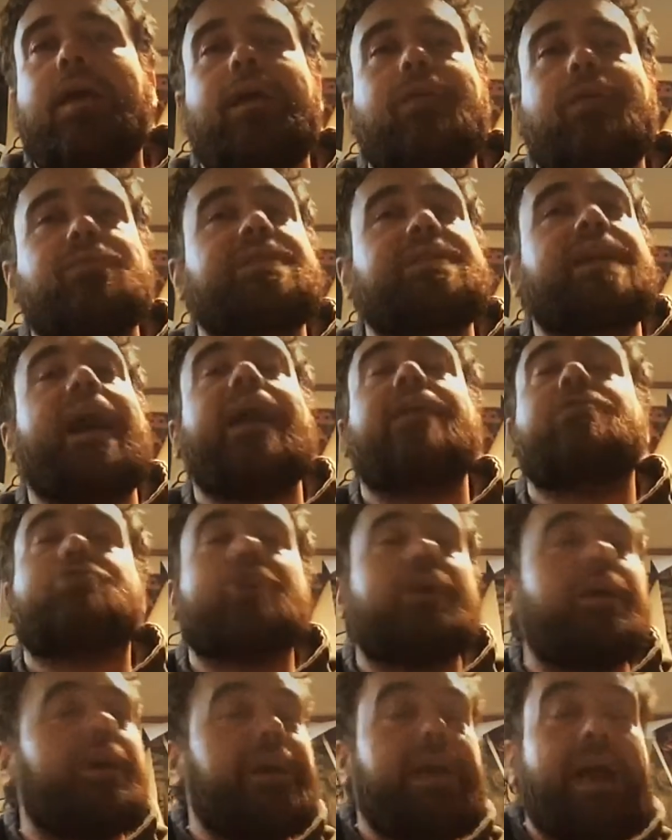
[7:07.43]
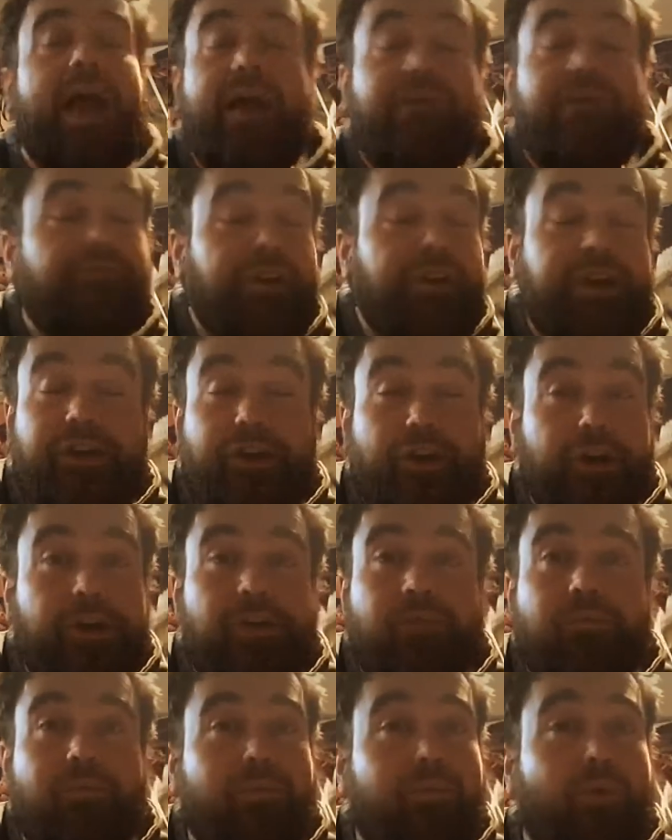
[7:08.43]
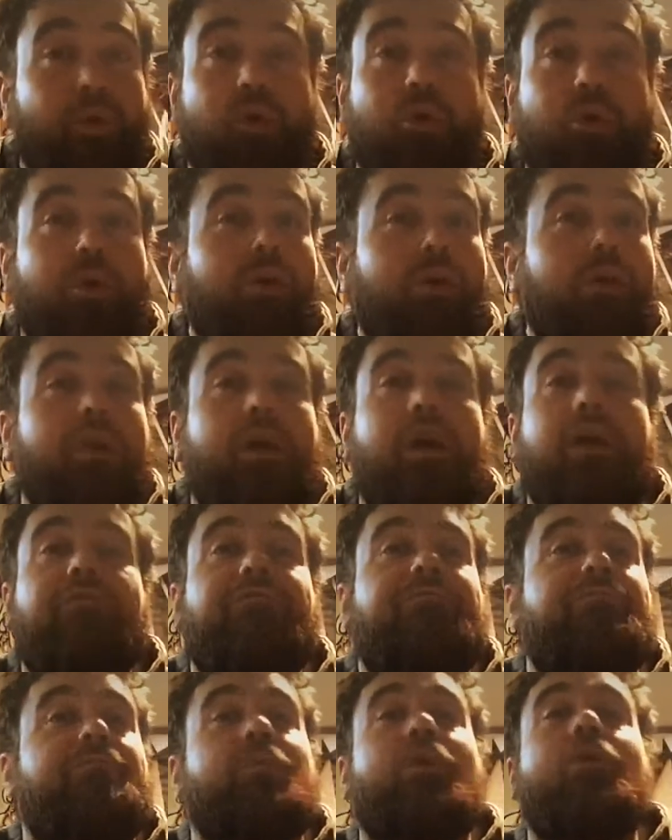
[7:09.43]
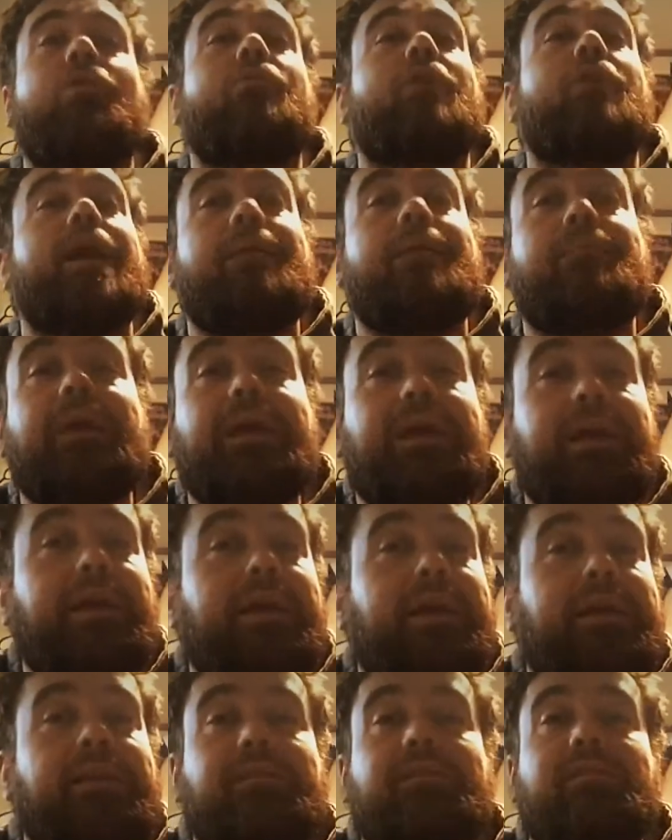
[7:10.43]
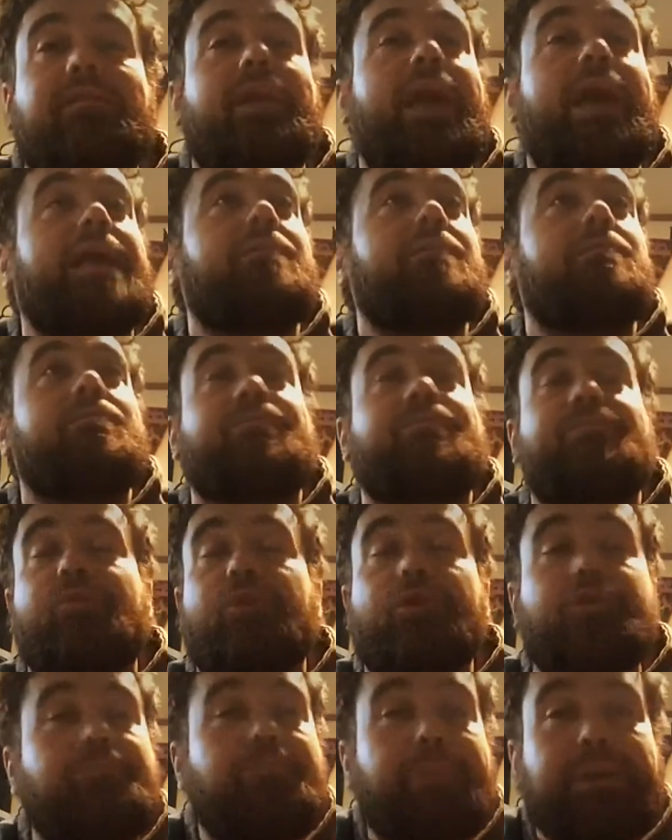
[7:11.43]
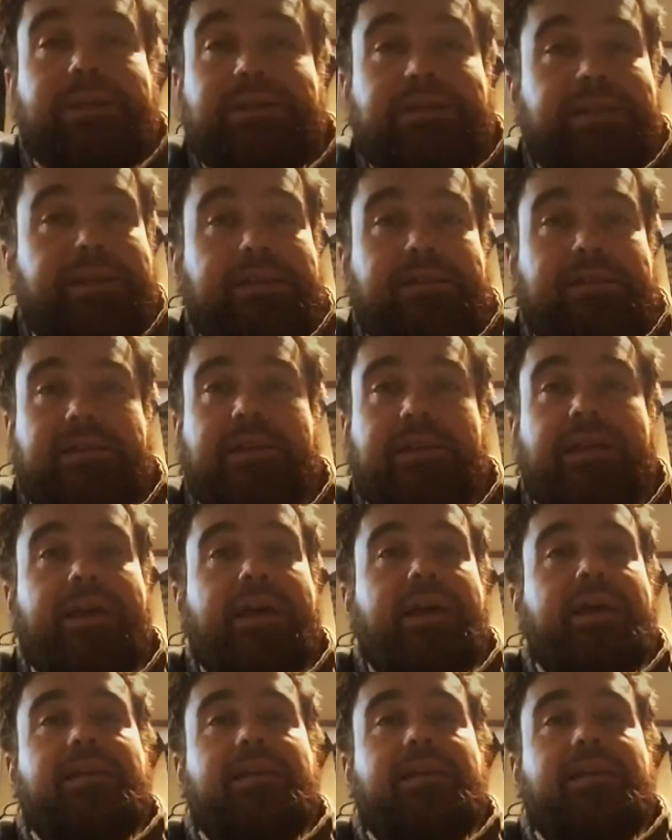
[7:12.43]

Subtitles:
It was contrary to every good rule of programming and good business.